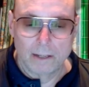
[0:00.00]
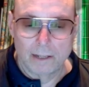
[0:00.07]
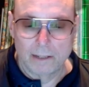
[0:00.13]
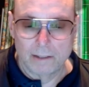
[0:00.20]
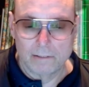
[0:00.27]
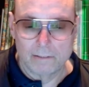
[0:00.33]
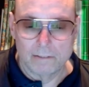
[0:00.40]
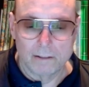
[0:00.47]

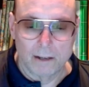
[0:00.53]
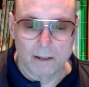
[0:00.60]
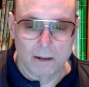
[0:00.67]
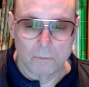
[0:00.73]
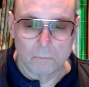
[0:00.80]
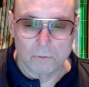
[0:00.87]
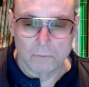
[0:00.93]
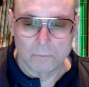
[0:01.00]

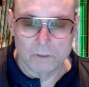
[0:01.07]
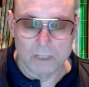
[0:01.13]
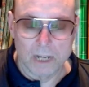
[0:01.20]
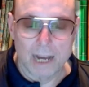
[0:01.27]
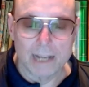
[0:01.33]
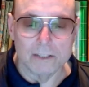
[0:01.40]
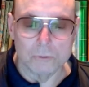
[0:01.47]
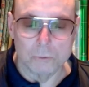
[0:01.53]
was a
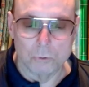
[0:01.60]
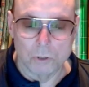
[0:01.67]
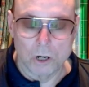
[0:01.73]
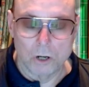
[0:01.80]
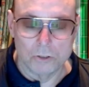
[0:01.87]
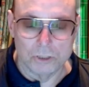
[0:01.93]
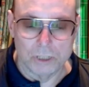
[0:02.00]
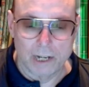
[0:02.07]
high school
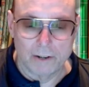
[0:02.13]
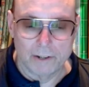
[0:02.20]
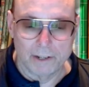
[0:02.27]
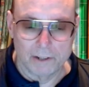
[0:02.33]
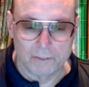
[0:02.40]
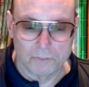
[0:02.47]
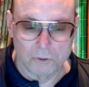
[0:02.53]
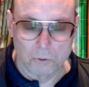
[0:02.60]
coach down
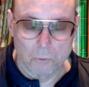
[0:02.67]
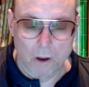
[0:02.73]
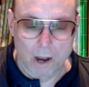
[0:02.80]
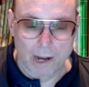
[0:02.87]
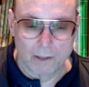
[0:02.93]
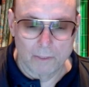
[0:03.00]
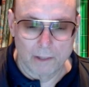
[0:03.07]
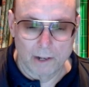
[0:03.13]
here for a
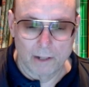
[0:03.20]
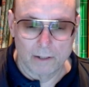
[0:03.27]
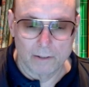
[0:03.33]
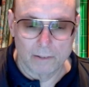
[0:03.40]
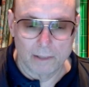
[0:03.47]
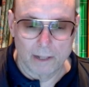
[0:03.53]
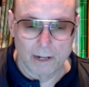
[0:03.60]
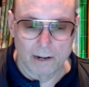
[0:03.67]
while
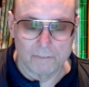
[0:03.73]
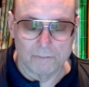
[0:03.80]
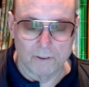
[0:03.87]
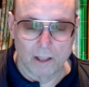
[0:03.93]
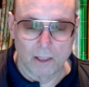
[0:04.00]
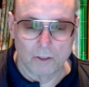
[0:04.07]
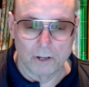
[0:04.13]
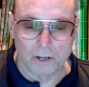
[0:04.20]
that I
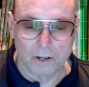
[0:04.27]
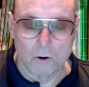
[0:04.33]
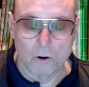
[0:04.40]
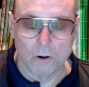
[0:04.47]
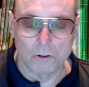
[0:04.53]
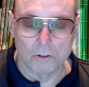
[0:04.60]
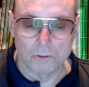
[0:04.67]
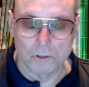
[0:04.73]
followed at
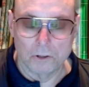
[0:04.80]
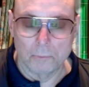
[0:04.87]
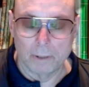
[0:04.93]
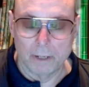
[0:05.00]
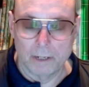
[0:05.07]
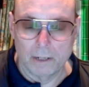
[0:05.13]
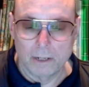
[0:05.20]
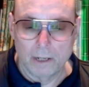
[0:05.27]
Cardinal
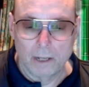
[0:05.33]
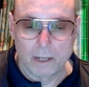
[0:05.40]
Newman.